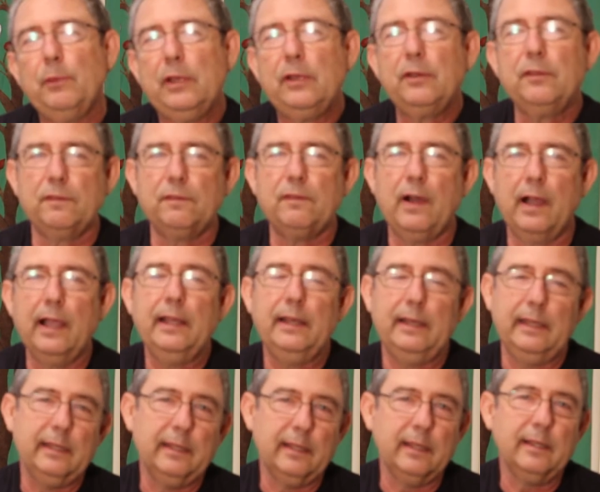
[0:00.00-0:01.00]
that we could
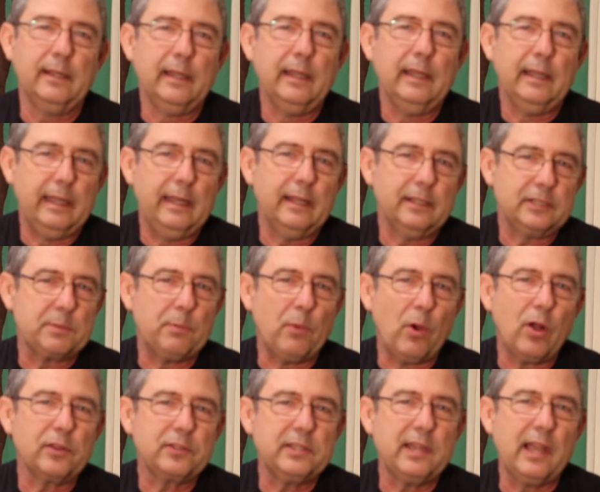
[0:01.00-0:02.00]
find in a
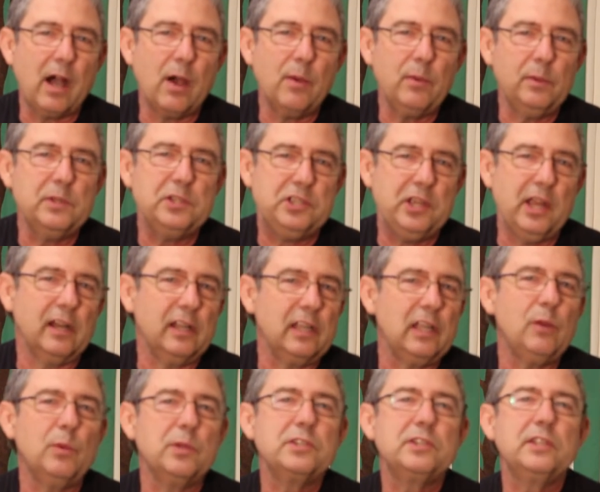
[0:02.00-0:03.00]
small town, and
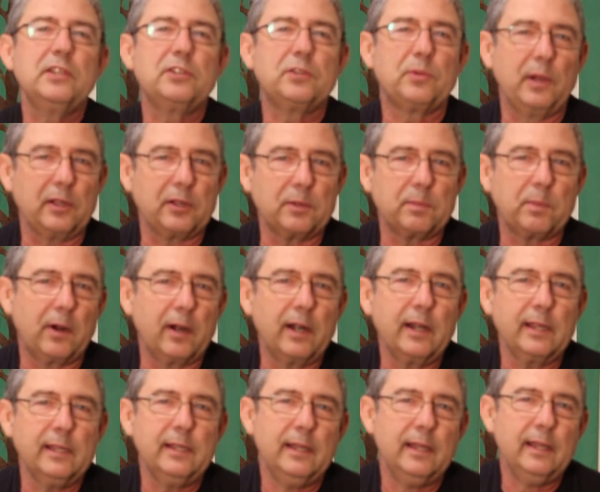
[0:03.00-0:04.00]
generally it was the trailer
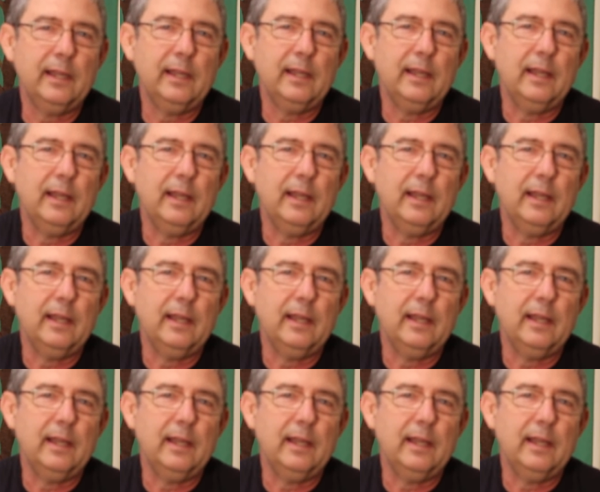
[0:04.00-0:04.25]
park.